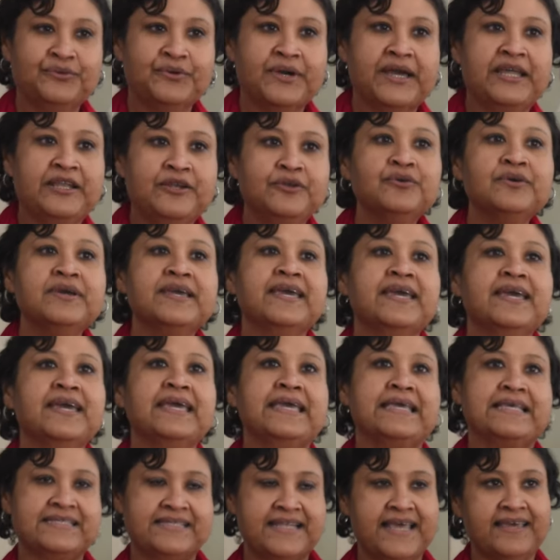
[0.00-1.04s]
Tukai Luke
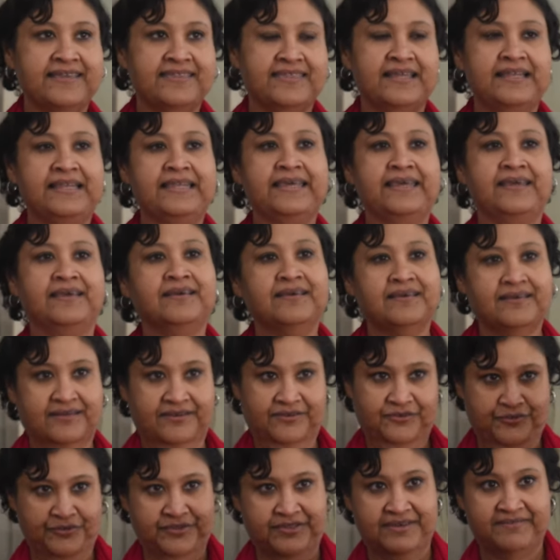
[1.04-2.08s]
is like the link
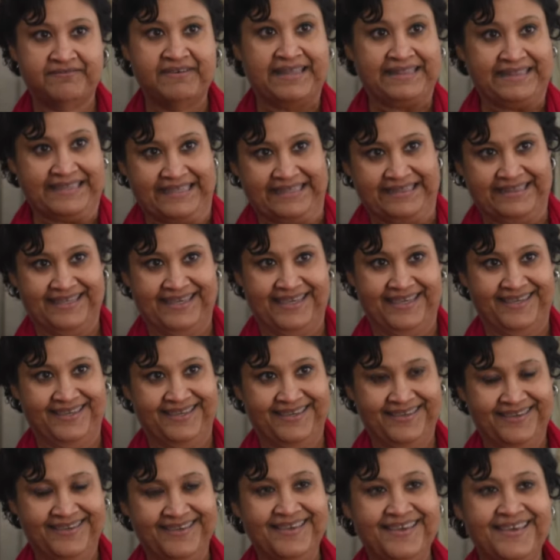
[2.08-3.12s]
to the
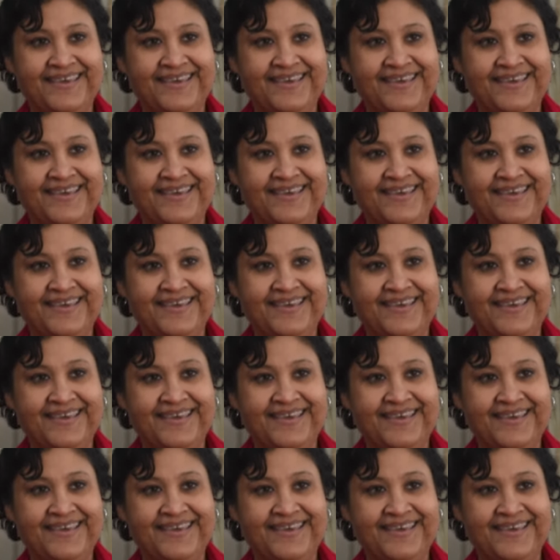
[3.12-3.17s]
Vateitei.